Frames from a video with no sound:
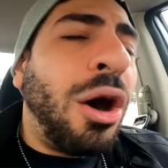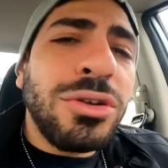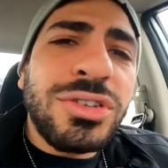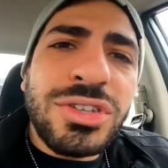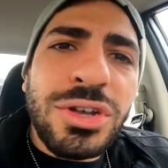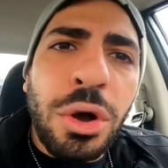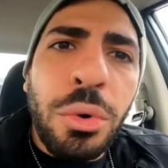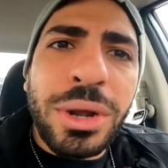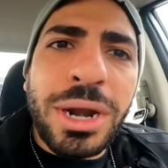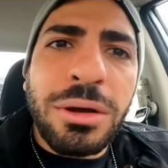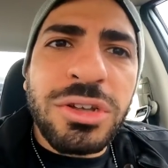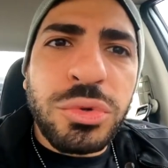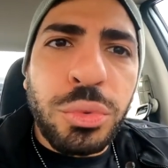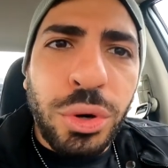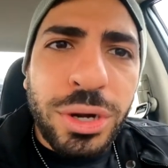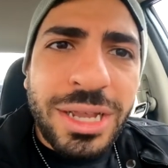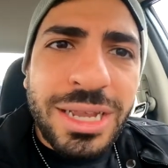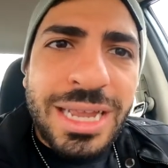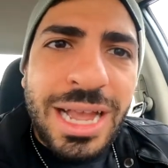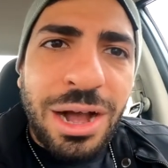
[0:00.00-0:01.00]
also when I was
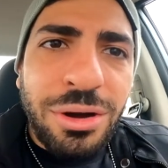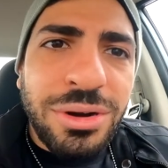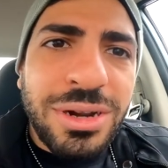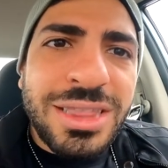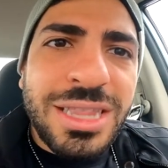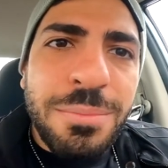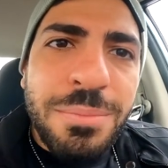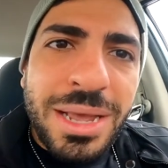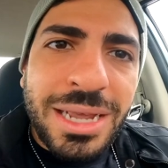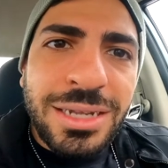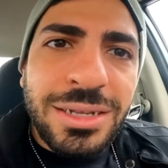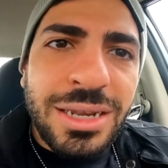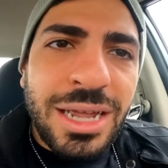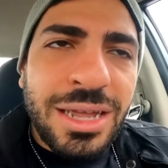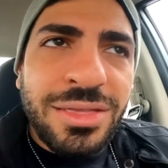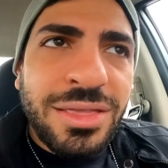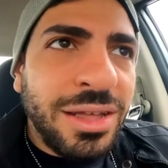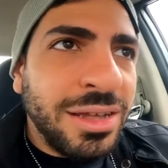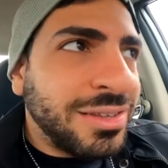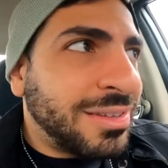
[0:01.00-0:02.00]
working out in
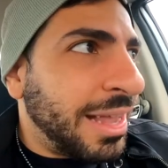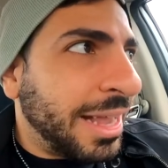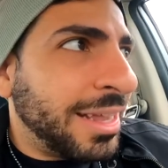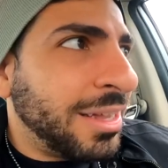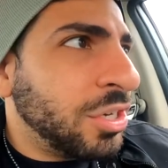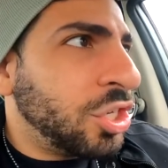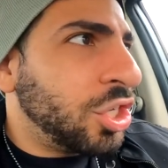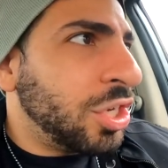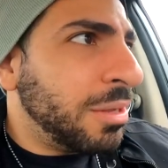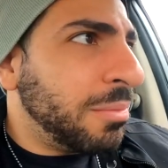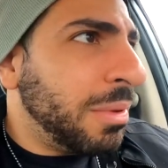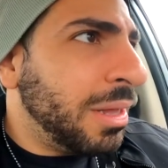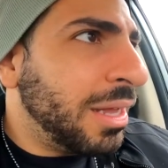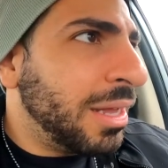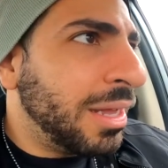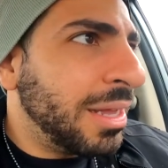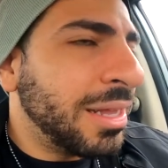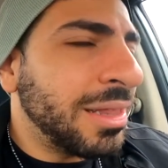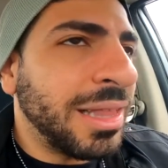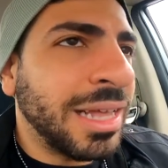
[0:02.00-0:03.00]
the second gym,
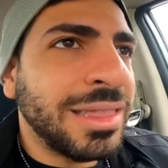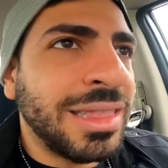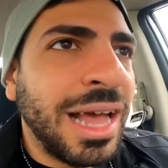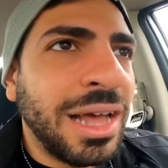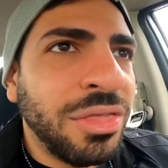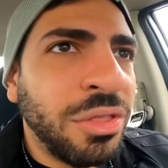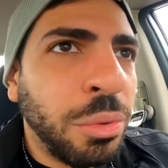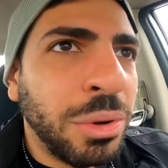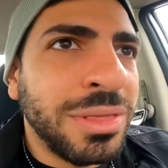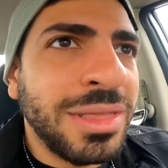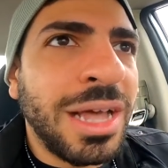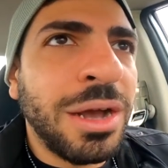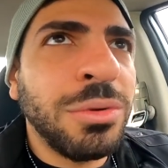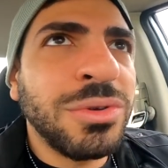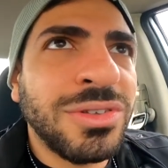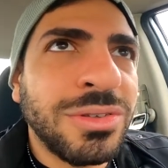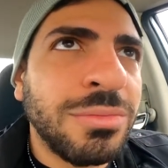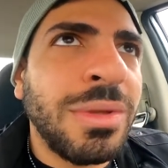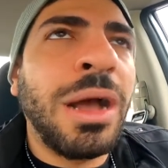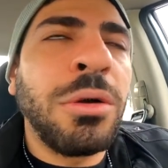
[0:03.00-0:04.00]
like that, the one that
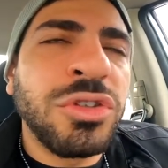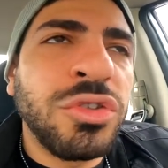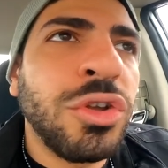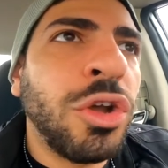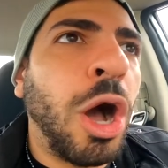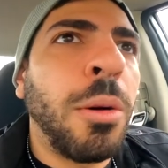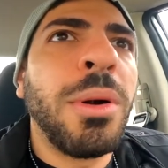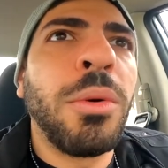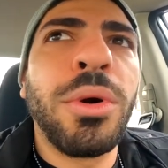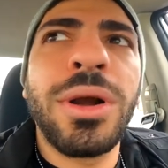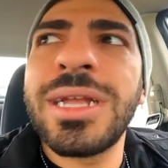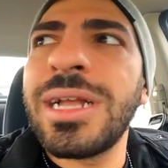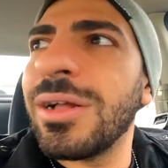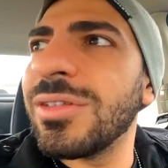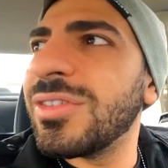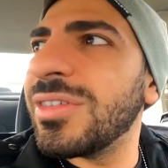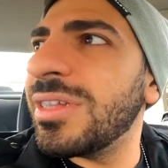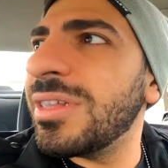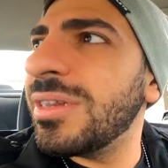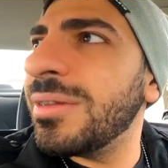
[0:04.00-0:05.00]
was I was doing all my
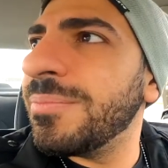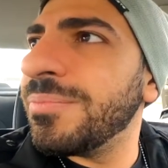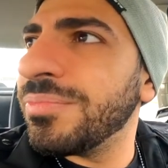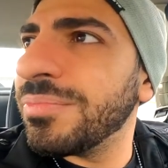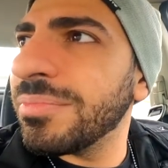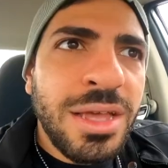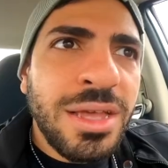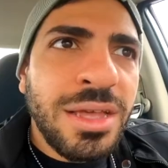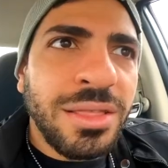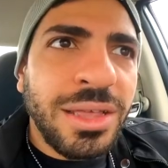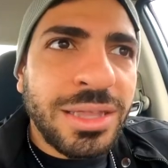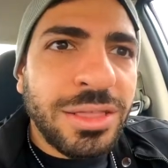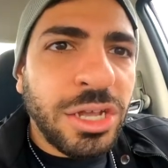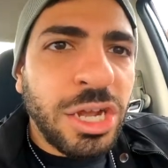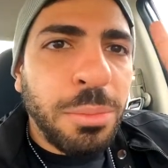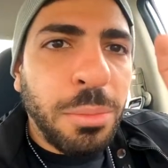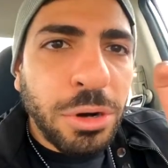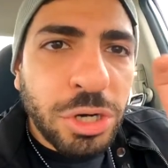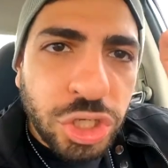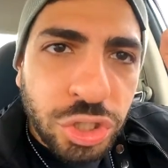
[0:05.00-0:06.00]
workouts in, like the
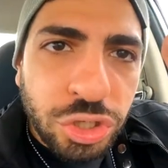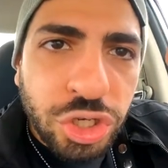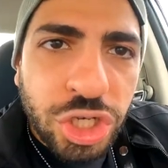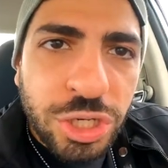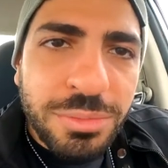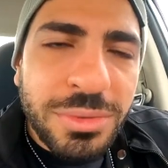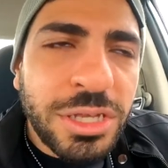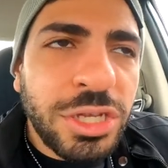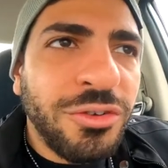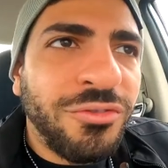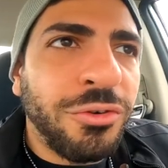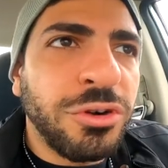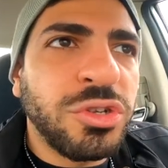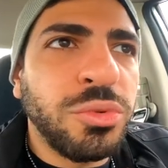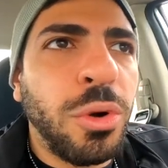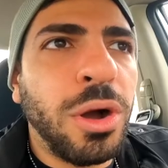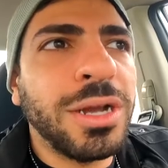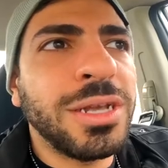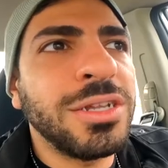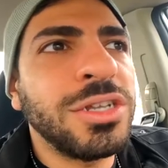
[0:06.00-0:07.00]
commercial gym that you
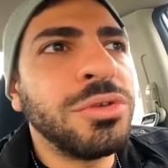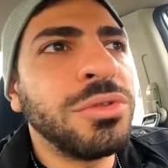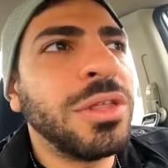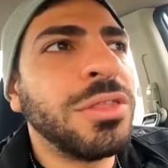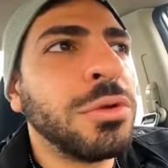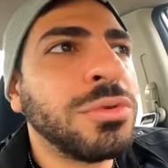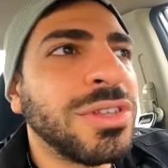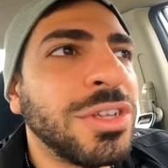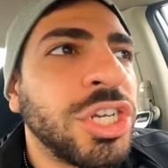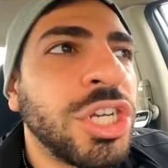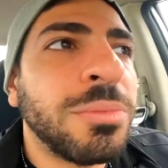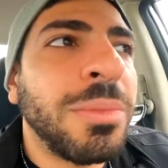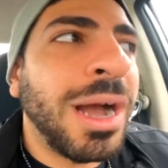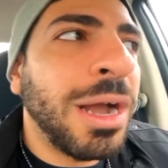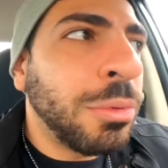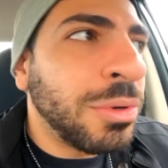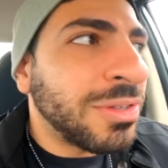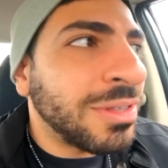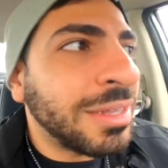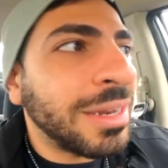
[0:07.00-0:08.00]
first walk into, then there was the gym
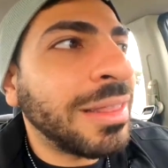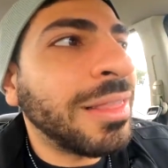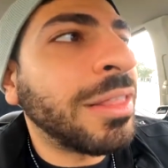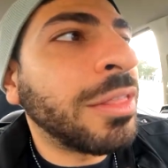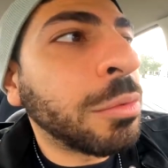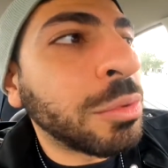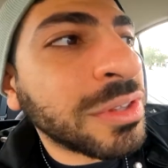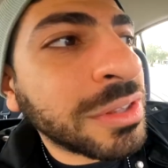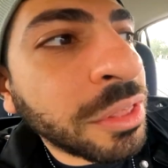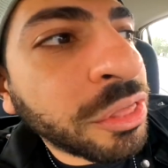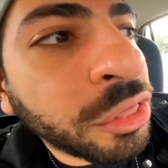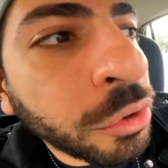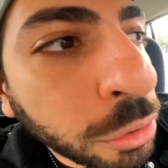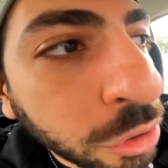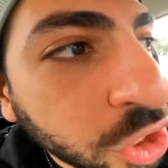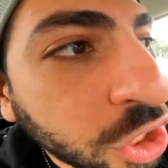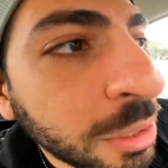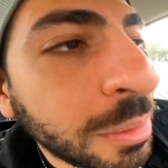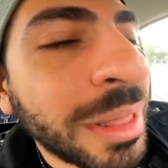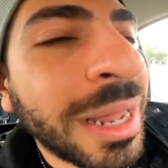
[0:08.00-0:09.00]
I was in, and then there was the
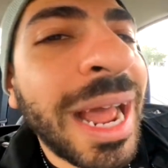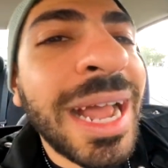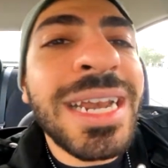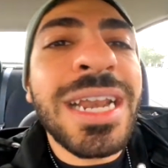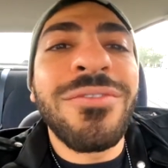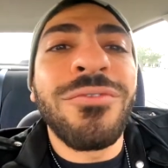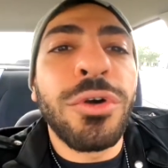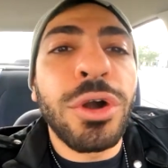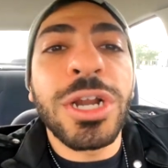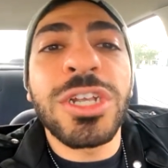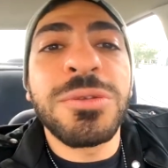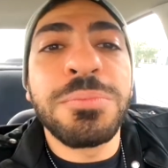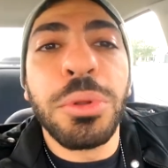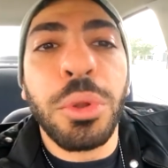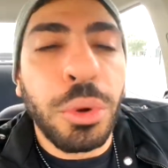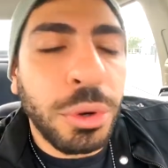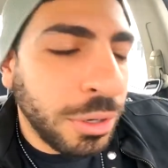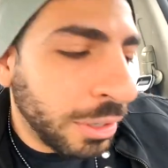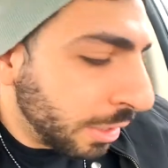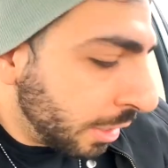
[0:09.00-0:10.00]
third gym that I never
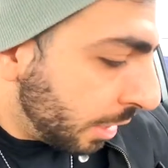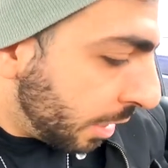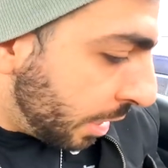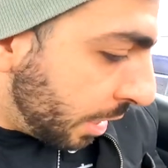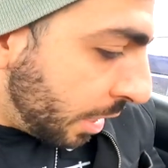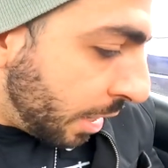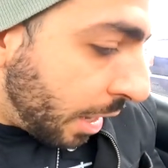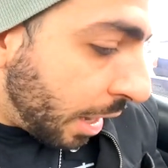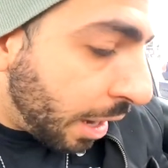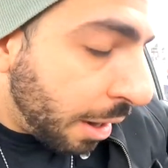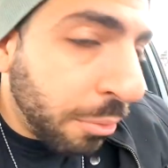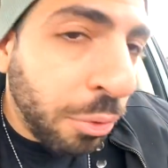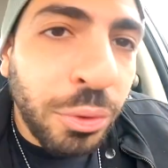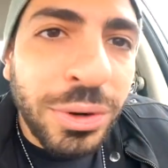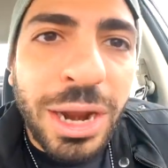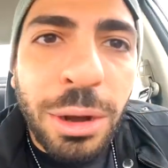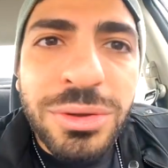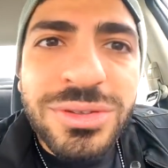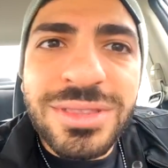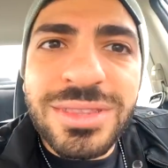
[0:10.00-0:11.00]
explored. But
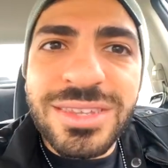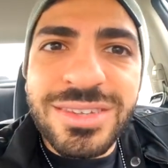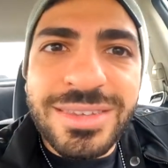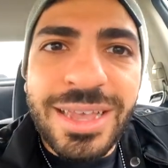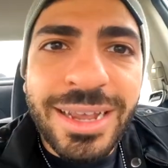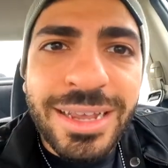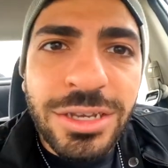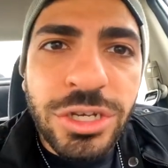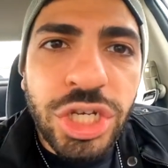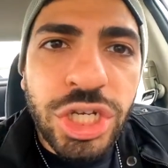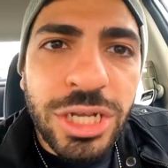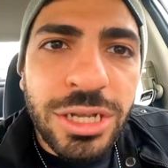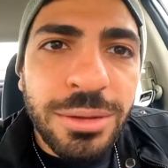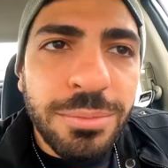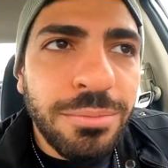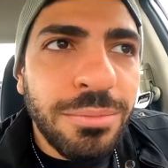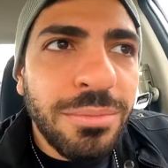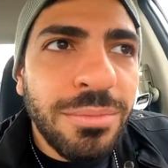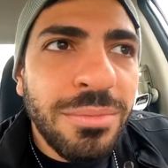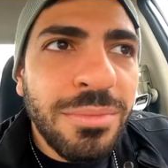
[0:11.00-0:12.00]
when I was in the second
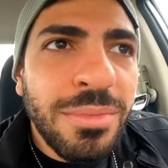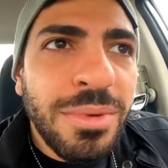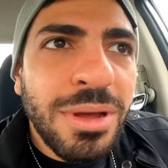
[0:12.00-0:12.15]
gym,